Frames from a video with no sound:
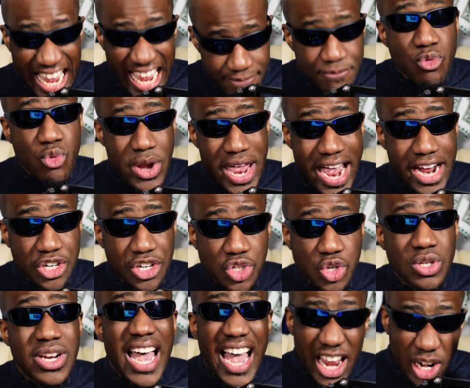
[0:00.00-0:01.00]
reaction
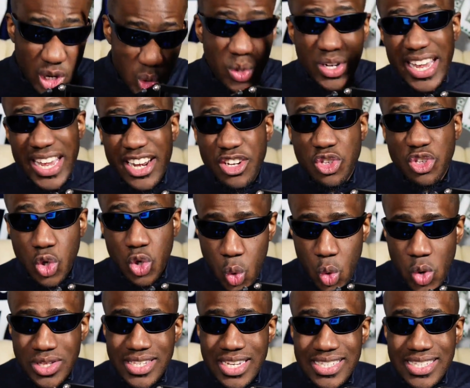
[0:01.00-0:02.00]
and looking ahead to the
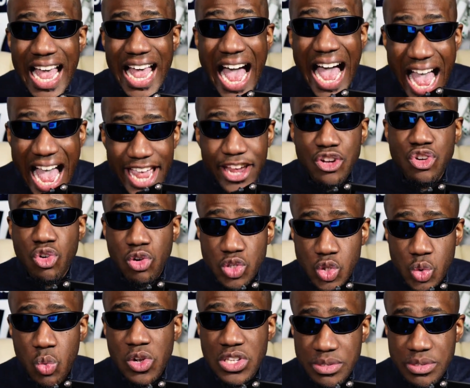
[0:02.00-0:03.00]
quarters. I don't
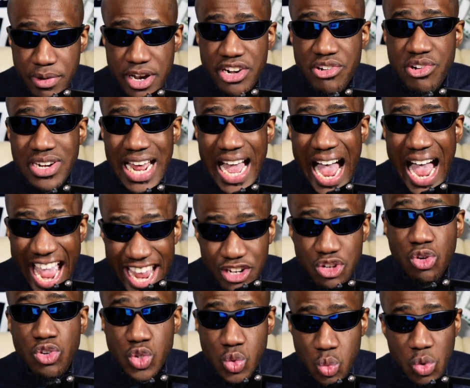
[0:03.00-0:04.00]
want
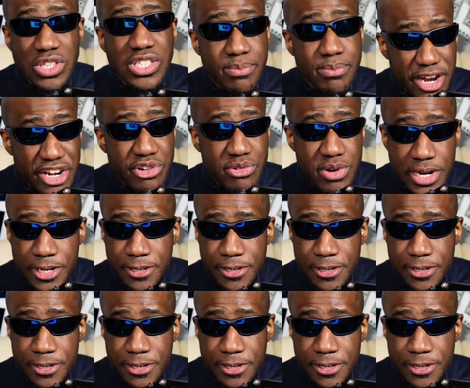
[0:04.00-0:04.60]
Madrid.